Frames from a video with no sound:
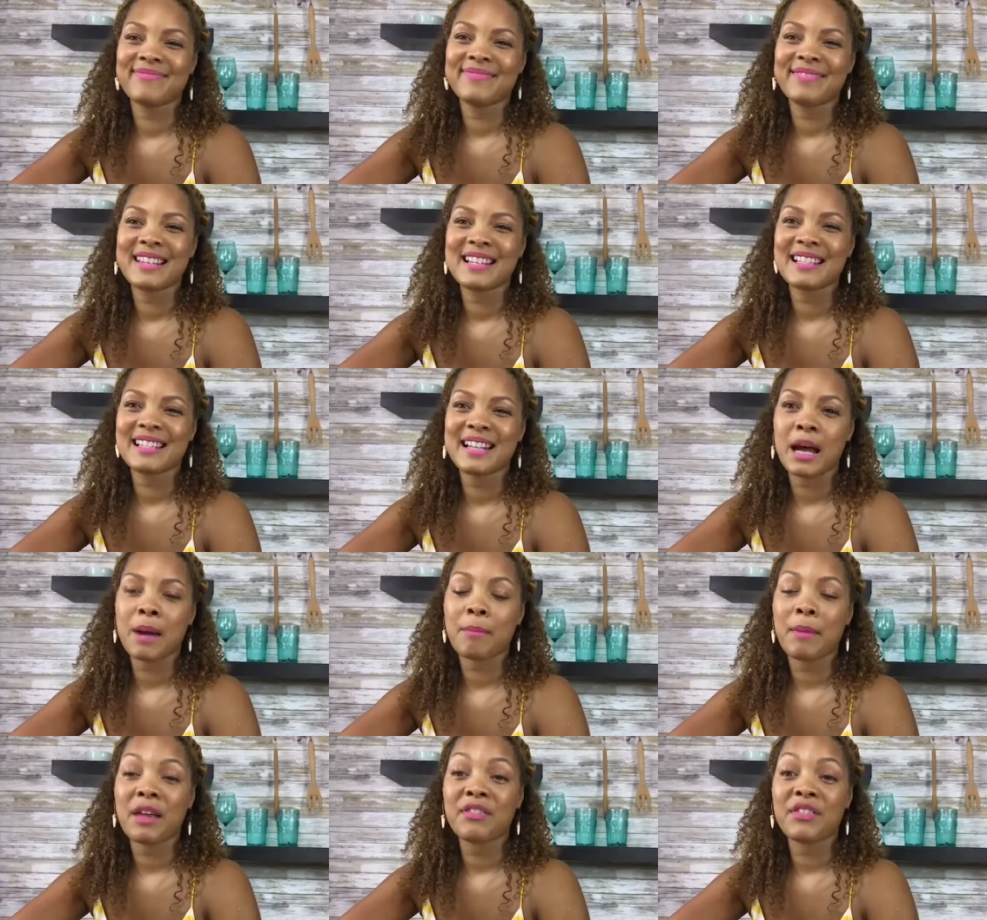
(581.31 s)
it's
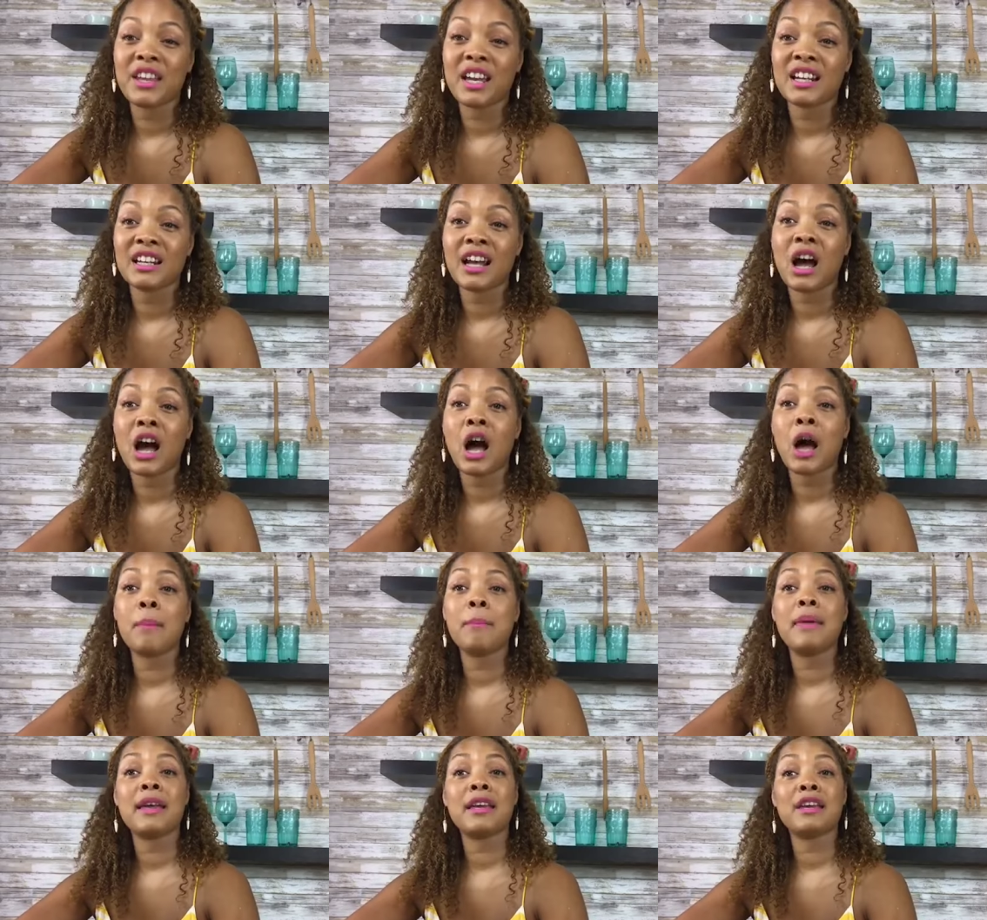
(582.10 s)
not my thing. Now
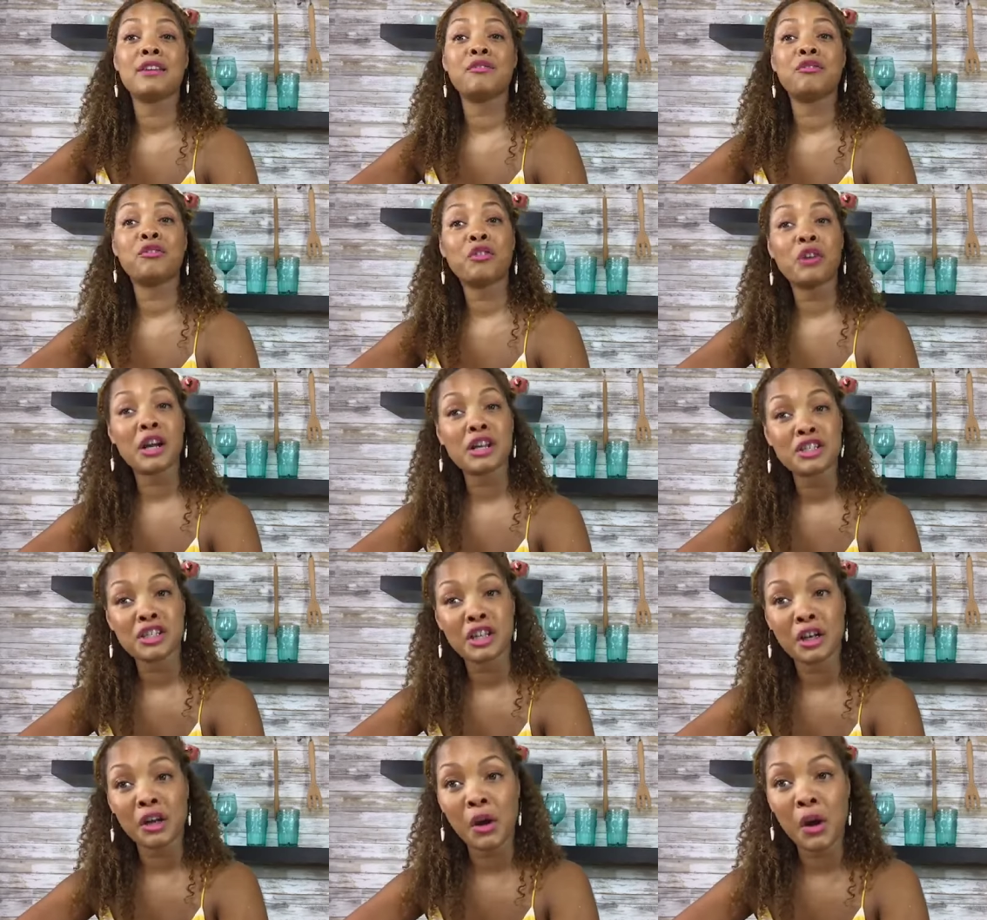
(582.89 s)
I make it
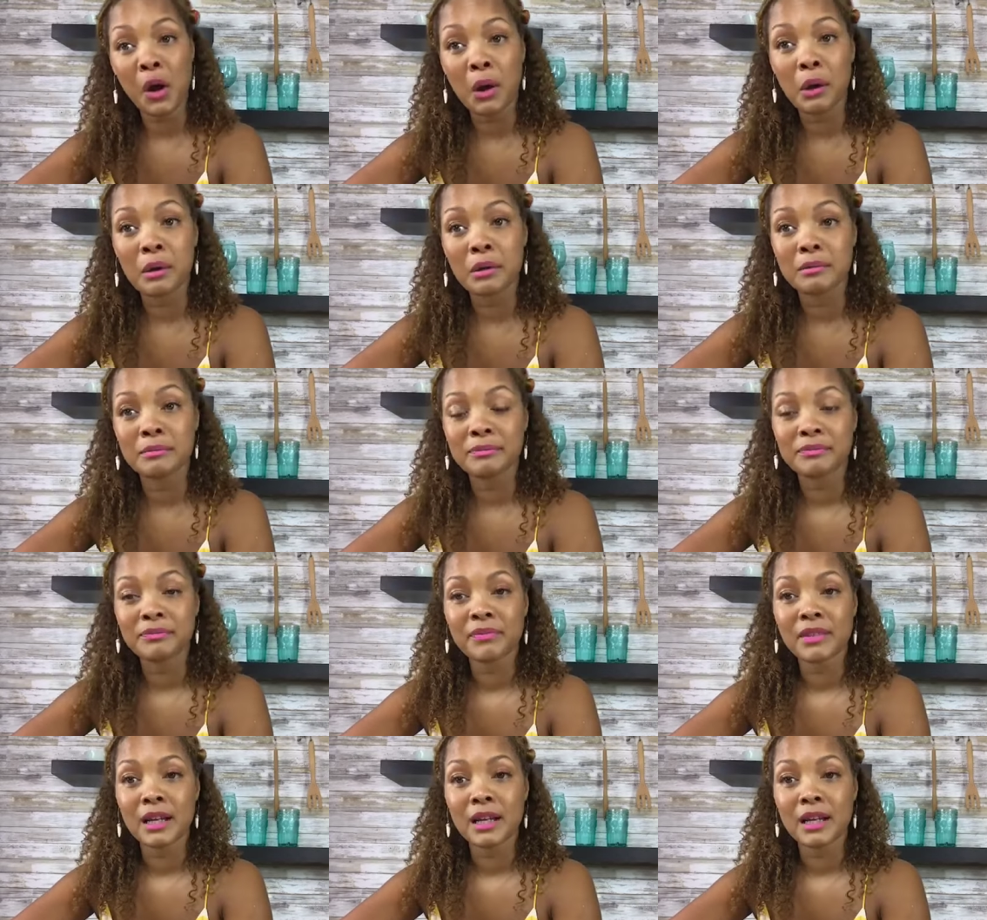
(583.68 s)
fresh at home,